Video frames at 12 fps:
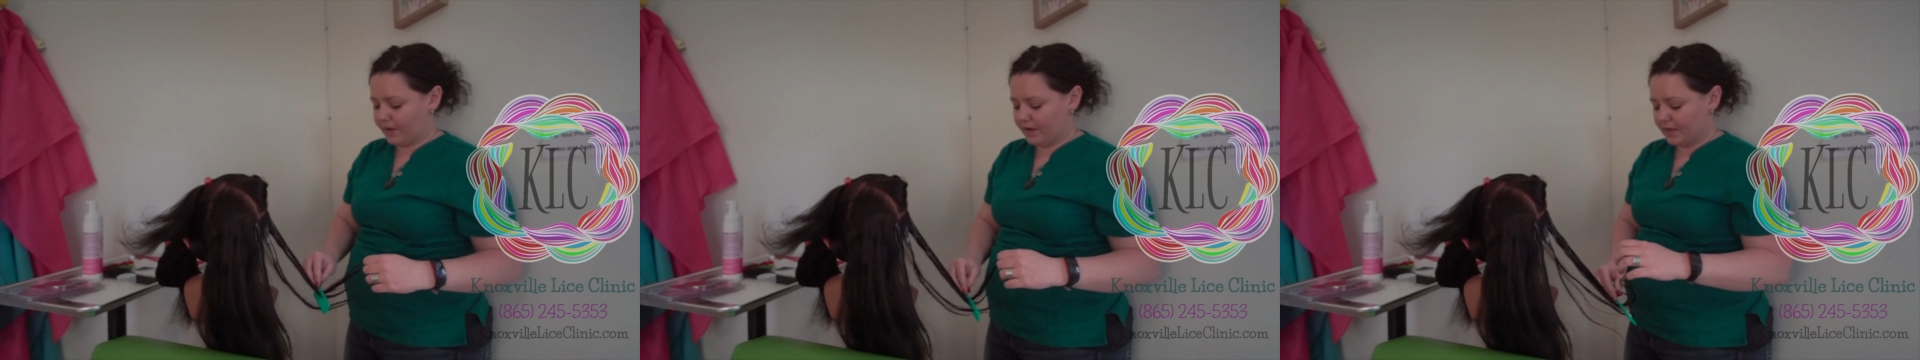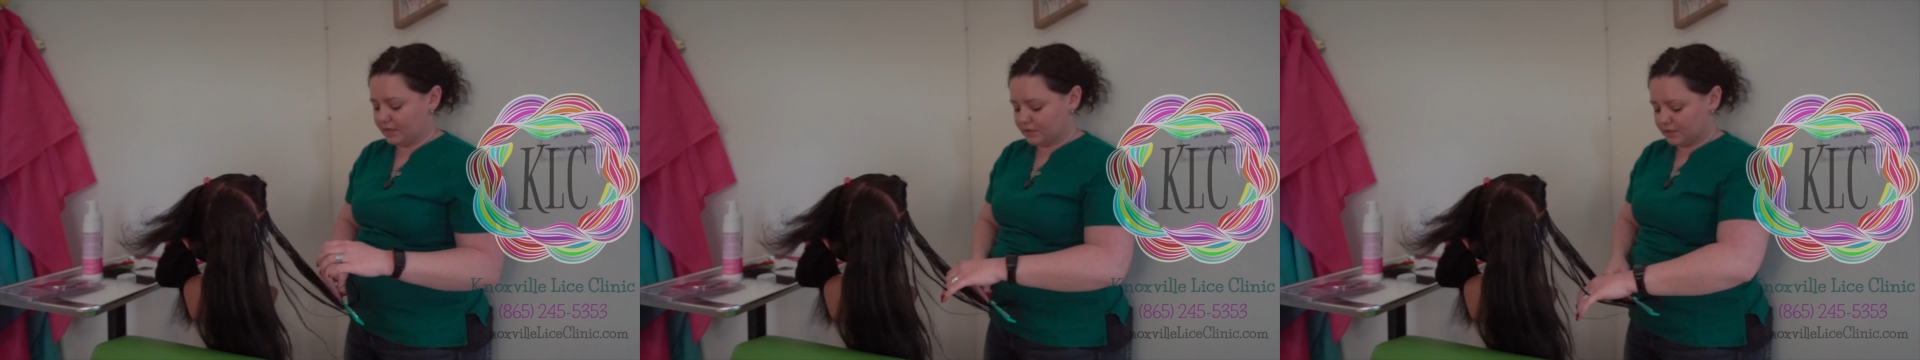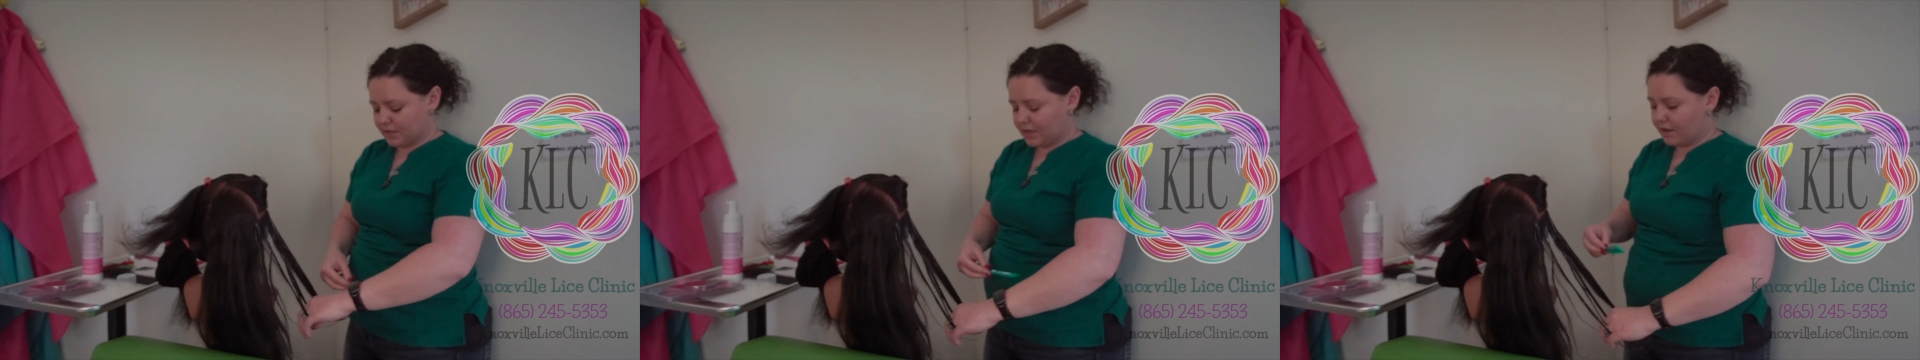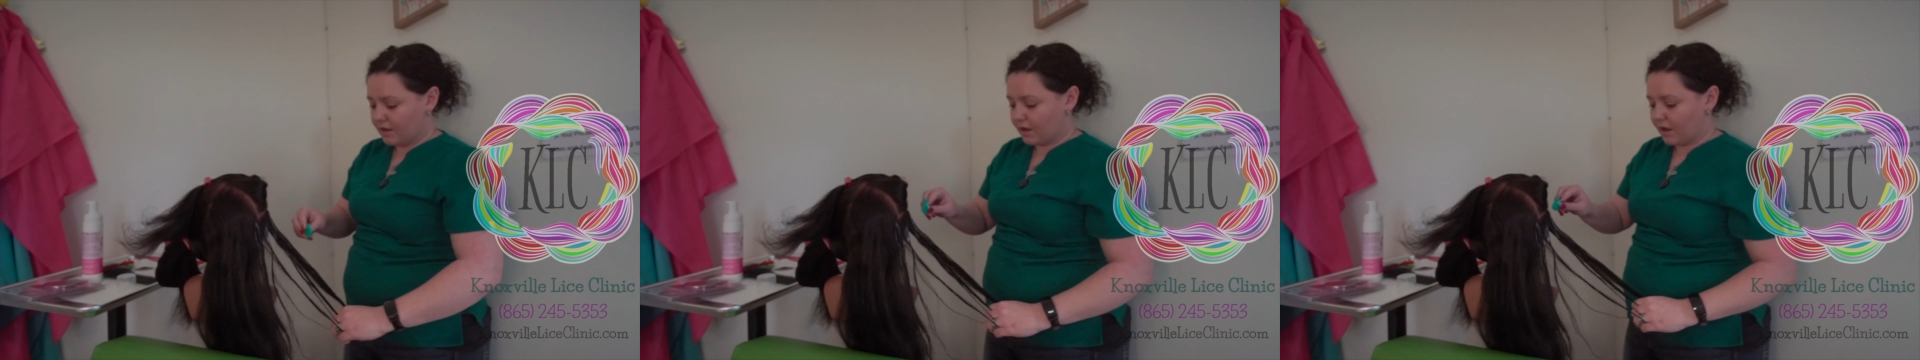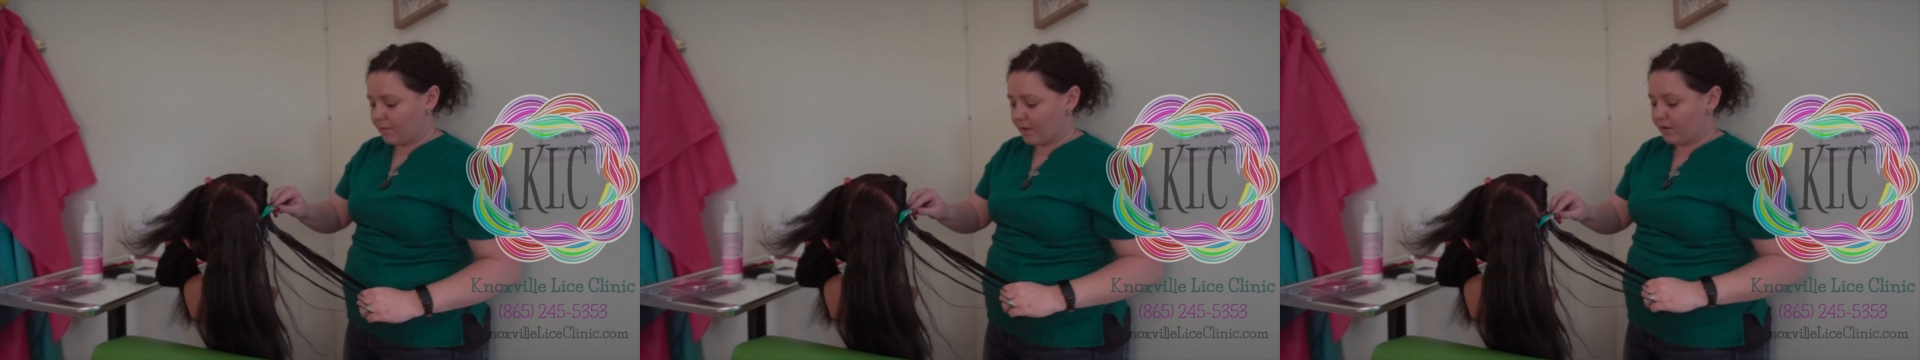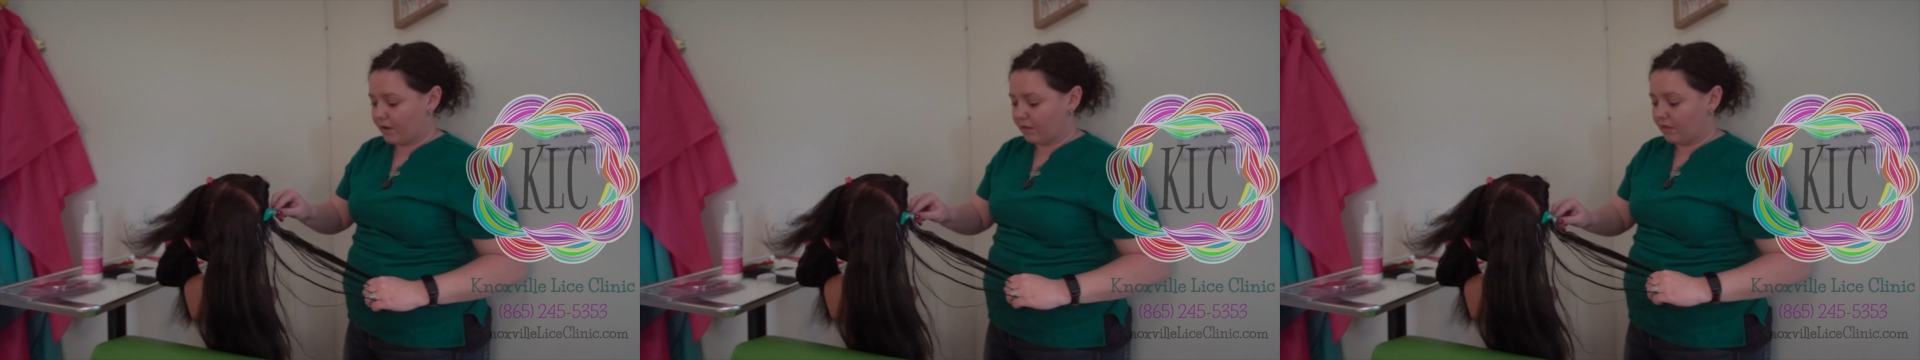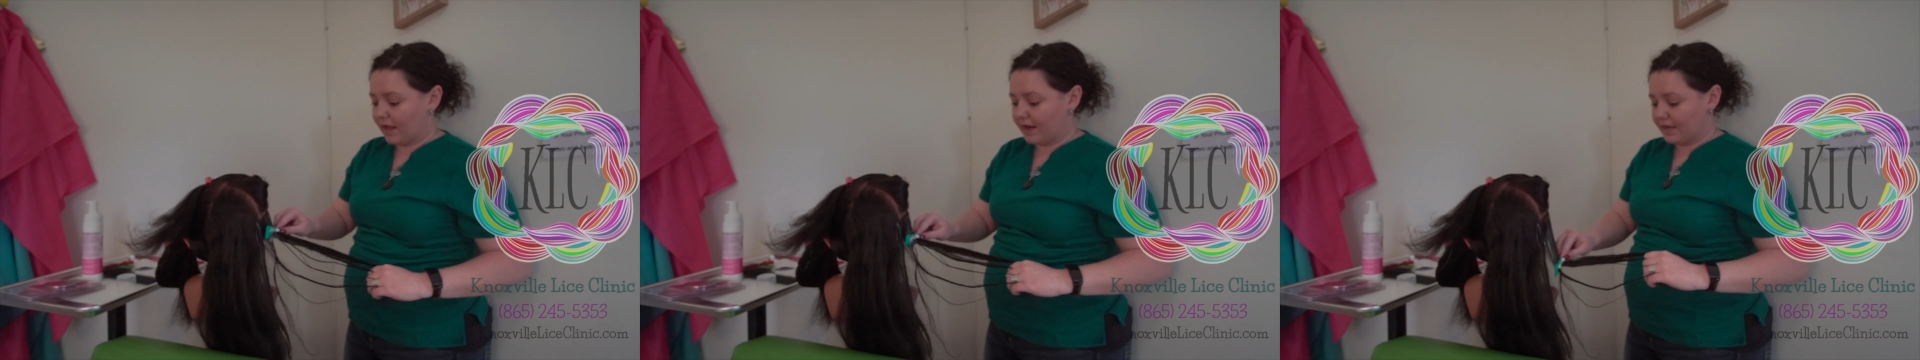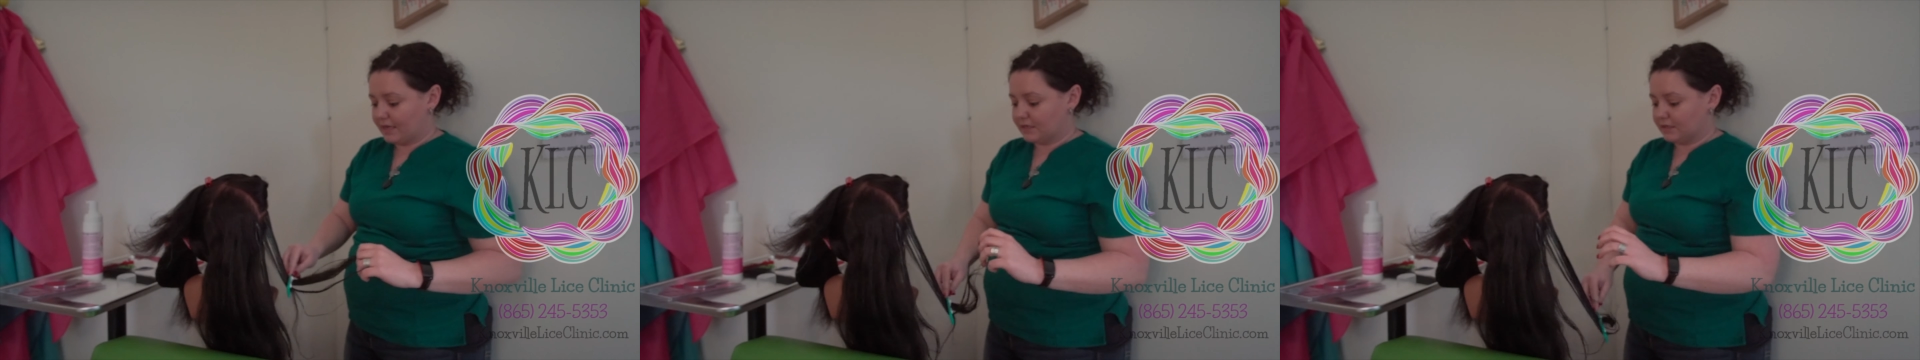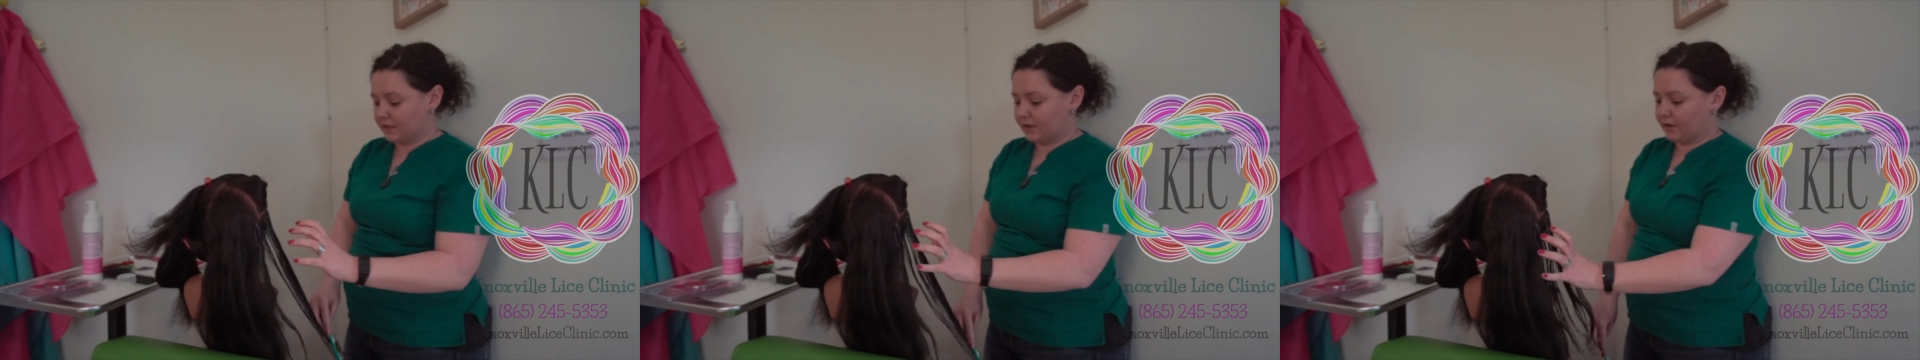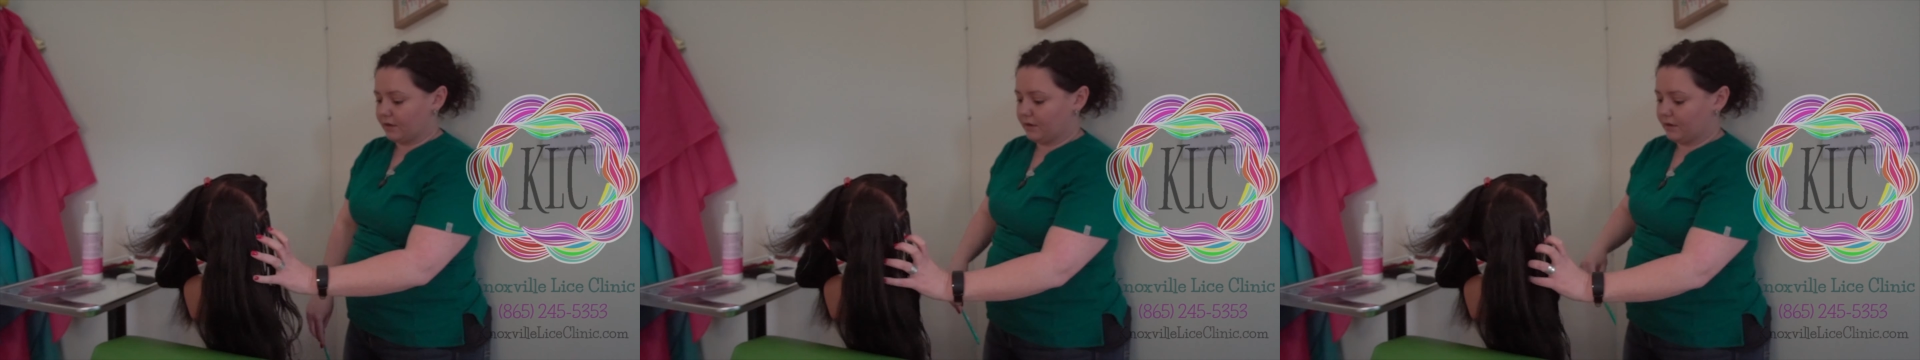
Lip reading: nits come out a lot easier.